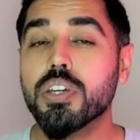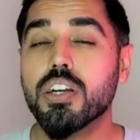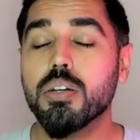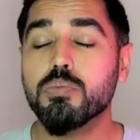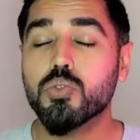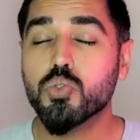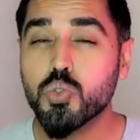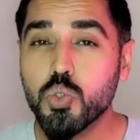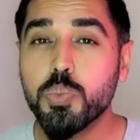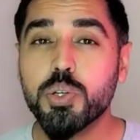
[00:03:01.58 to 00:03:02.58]
it becomes
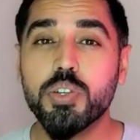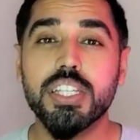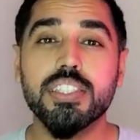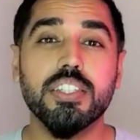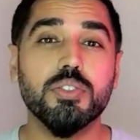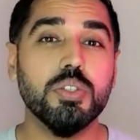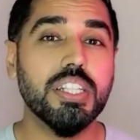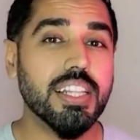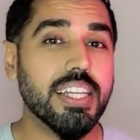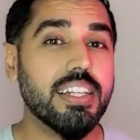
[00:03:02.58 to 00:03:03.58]
super easy to
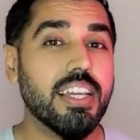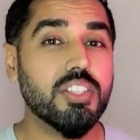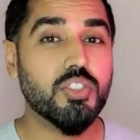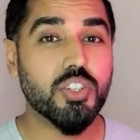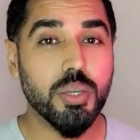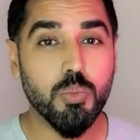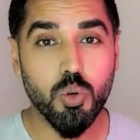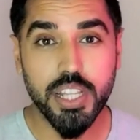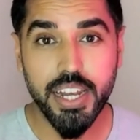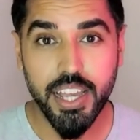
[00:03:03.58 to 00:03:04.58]
delete and trim
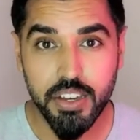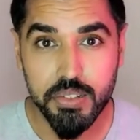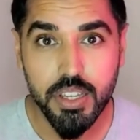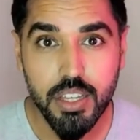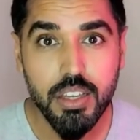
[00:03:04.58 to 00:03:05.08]
all that out.